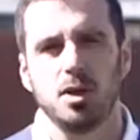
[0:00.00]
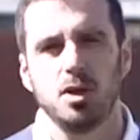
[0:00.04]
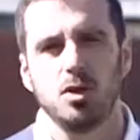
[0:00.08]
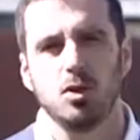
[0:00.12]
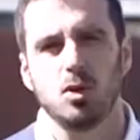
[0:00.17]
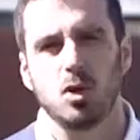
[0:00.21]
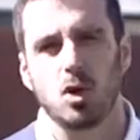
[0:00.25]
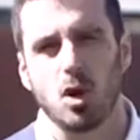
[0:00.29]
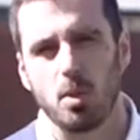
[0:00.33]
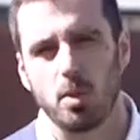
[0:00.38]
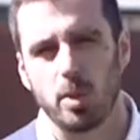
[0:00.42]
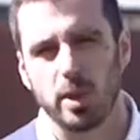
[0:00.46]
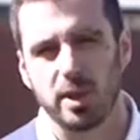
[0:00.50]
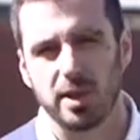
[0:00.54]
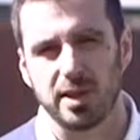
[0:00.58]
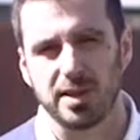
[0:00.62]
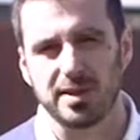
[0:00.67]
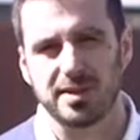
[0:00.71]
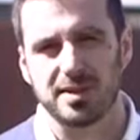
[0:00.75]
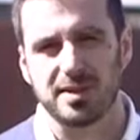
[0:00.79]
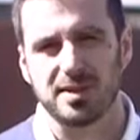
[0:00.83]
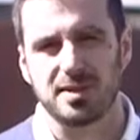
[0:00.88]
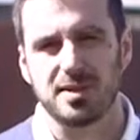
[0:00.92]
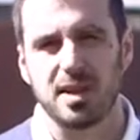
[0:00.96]
new
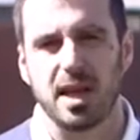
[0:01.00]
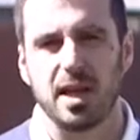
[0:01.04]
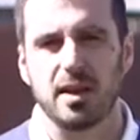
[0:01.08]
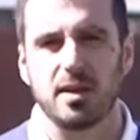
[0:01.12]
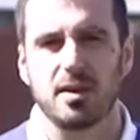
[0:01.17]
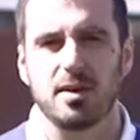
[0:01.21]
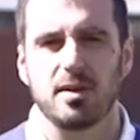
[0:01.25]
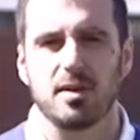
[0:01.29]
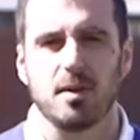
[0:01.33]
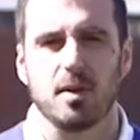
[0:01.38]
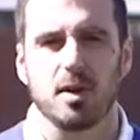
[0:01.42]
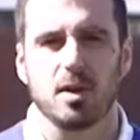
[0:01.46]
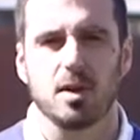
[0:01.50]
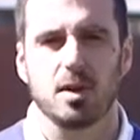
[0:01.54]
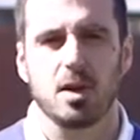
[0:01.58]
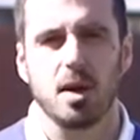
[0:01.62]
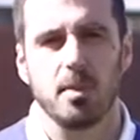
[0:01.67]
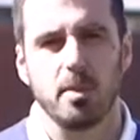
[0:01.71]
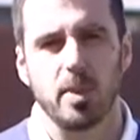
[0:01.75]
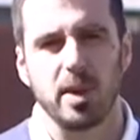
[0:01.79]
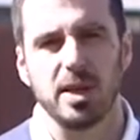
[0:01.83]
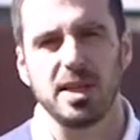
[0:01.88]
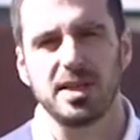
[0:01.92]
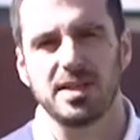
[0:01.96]
competences that
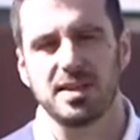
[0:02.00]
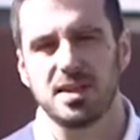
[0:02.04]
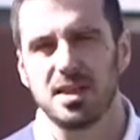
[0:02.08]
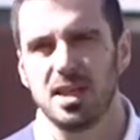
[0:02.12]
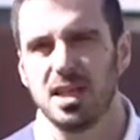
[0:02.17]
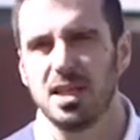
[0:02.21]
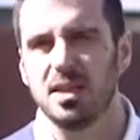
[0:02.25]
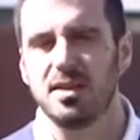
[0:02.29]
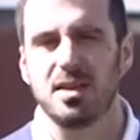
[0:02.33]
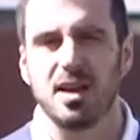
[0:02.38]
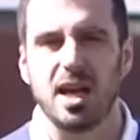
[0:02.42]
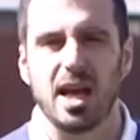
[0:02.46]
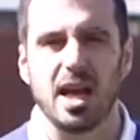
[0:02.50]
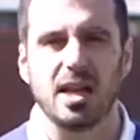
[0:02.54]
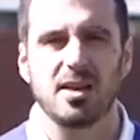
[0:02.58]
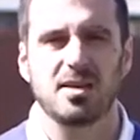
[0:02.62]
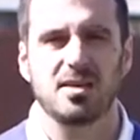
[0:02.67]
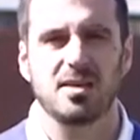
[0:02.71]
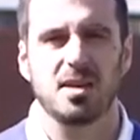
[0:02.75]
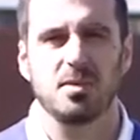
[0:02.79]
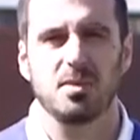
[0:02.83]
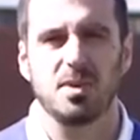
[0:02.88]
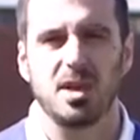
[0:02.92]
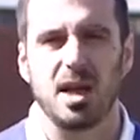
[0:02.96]
companies need,
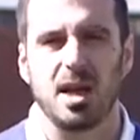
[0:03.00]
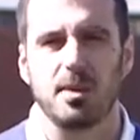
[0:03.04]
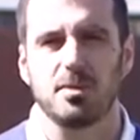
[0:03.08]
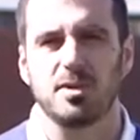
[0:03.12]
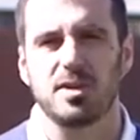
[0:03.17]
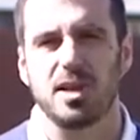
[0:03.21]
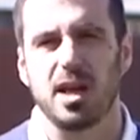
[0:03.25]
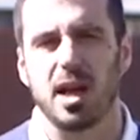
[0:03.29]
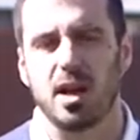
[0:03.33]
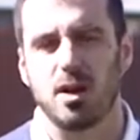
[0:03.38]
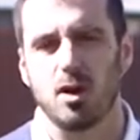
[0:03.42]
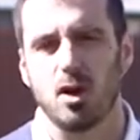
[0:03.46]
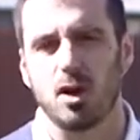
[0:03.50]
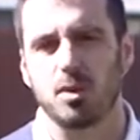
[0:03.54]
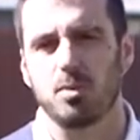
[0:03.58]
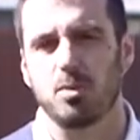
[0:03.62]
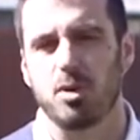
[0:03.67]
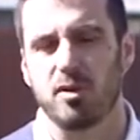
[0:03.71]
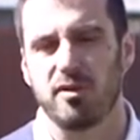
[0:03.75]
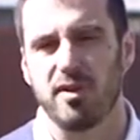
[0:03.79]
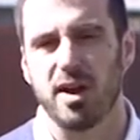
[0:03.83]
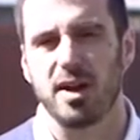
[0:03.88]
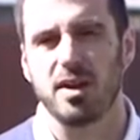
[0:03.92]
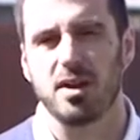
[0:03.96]
and sometimes they are
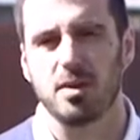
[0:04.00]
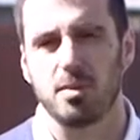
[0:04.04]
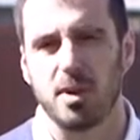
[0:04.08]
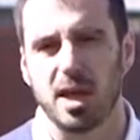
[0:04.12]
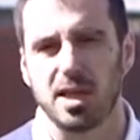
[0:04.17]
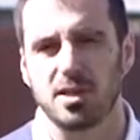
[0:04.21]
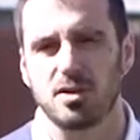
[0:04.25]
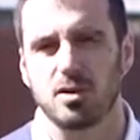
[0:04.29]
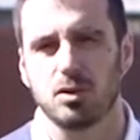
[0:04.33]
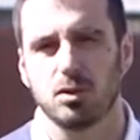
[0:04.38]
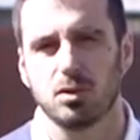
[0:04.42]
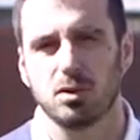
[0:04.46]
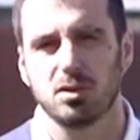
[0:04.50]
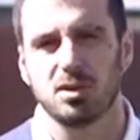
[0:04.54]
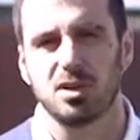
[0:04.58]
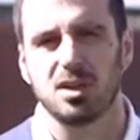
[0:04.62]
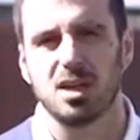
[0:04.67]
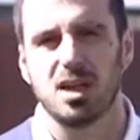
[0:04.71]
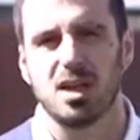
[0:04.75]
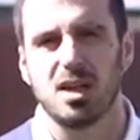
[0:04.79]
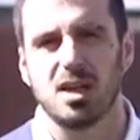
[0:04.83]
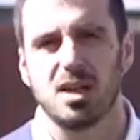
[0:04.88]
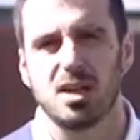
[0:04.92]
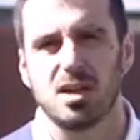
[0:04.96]
not provided by schools.
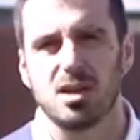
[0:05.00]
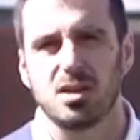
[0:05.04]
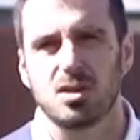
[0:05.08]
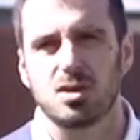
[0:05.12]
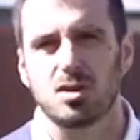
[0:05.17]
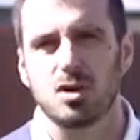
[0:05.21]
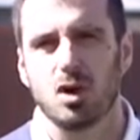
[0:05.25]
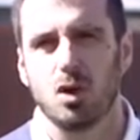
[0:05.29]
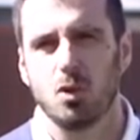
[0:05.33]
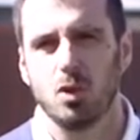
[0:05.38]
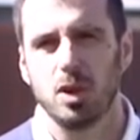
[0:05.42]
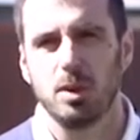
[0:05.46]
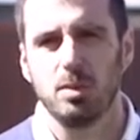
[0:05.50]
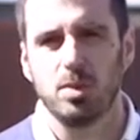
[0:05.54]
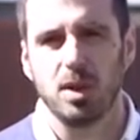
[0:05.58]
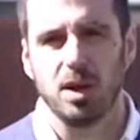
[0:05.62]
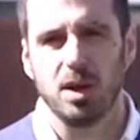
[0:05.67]
So we